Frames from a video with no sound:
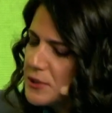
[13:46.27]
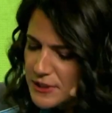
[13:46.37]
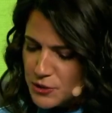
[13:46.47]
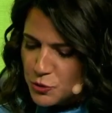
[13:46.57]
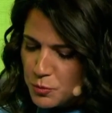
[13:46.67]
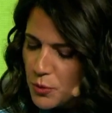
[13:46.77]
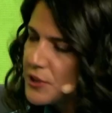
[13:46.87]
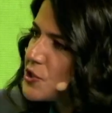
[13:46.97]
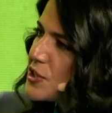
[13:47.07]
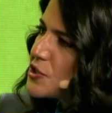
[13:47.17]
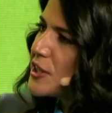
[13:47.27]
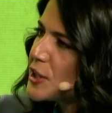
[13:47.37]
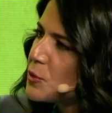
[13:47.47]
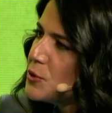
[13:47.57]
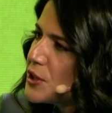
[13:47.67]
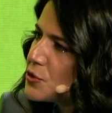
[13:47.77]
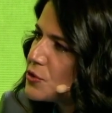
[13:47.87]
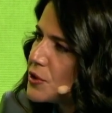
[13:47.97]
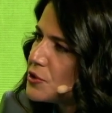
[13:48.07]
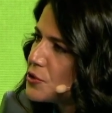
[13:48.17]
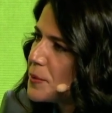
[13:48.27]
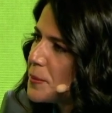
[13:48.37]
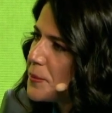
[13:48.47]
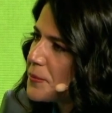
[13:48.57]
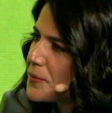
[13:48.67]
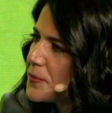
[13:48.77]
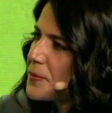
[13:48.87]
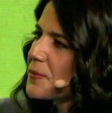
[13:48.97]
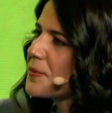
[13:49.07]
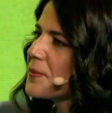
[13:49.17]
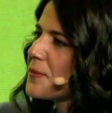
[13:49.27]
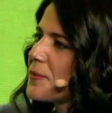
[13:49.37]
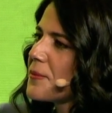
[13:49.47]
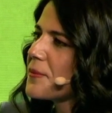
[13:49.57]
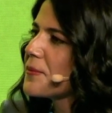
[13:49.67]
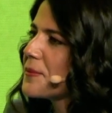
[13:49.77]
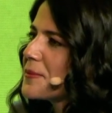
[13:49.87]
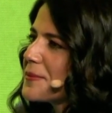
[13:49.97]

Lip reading: It's marking before and after telecommunications.